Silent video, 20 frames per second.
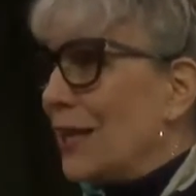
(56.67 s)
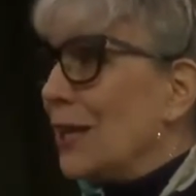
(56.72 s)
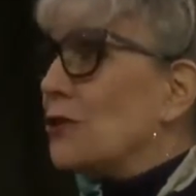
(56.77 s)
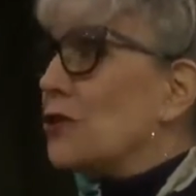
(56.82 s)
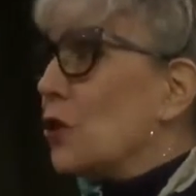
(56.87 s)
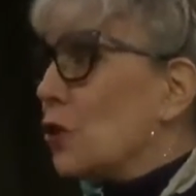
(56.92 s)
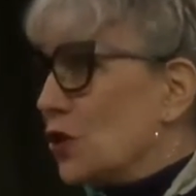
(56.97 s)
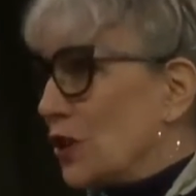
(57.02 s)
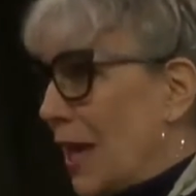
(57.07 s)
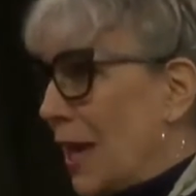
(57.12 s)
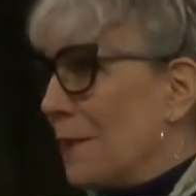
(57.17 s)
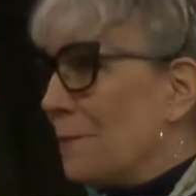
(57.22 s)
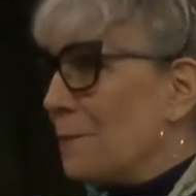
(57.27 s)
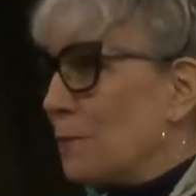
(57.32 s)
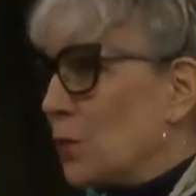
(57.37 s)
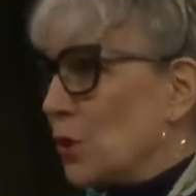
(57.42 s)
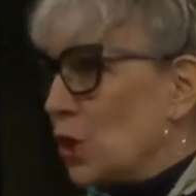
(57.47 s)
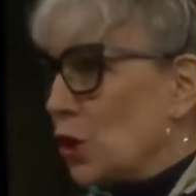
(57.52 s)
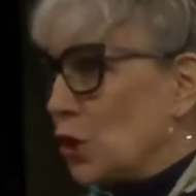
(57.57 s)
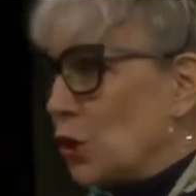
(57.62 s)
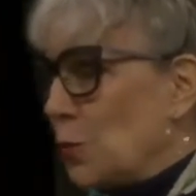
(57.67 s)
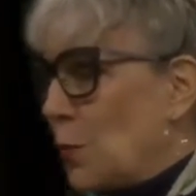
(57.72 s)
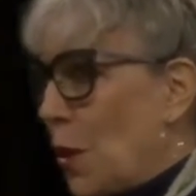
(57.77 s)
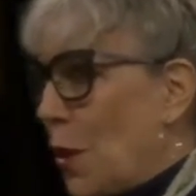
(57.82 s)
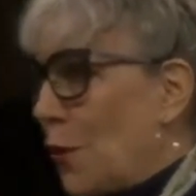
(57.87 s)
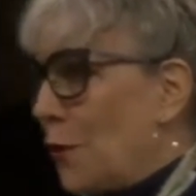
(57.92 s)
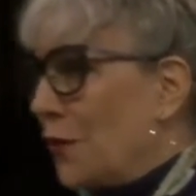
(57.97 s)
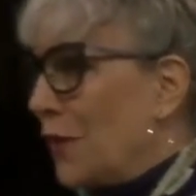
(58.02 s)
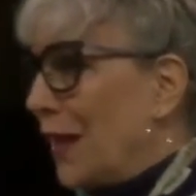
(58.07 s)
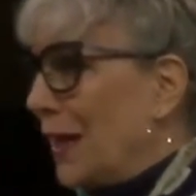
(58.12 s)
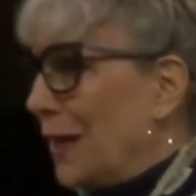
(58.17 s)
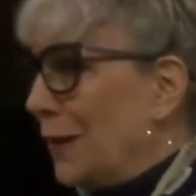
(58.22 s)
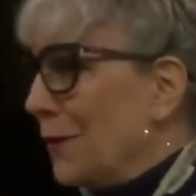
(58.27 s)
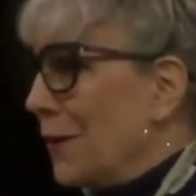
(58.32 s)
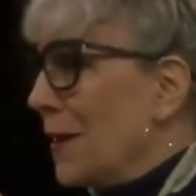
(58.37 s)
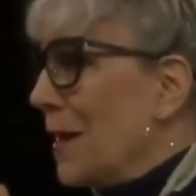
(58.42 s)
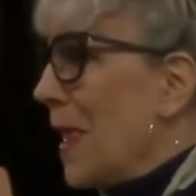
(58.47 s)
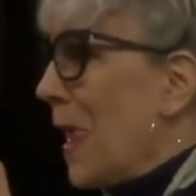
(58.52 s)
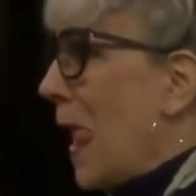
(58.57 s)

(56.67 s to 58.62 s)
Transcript: it's Thursday, which is tomorrow. Thank you.